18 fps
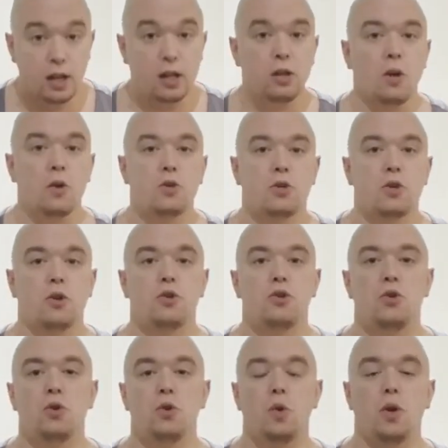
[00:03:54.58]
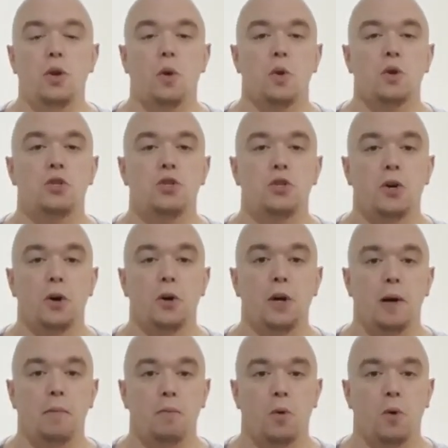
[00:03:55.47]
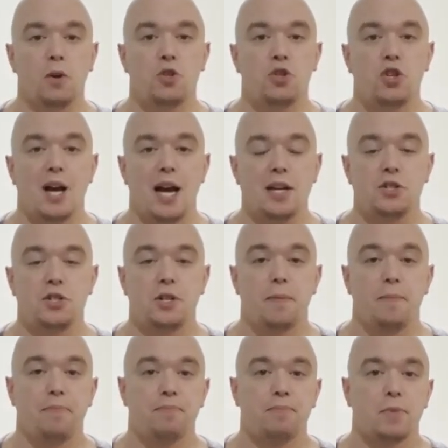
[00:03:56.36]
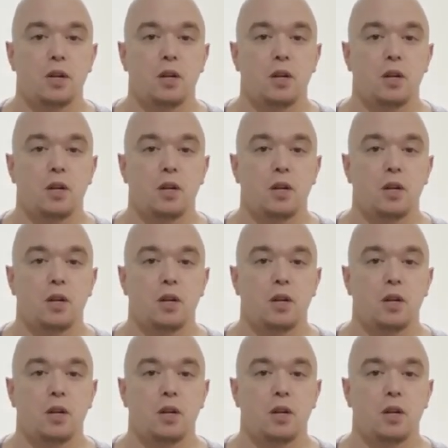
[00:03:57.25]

closer to your sternum or chest.